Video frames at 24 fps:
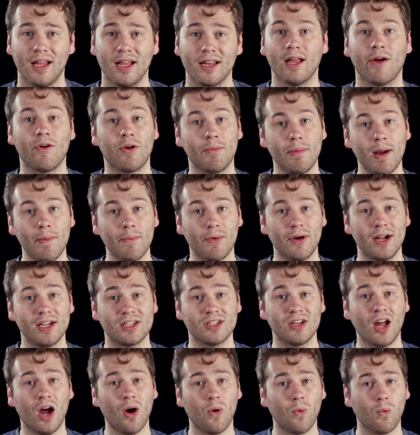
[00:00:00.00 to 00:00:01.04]
Now remember,
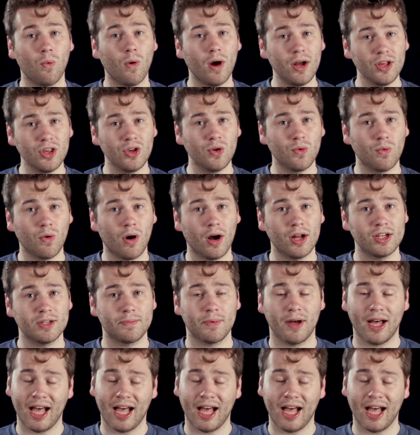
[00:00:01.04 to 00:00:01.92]
it's not what you watch,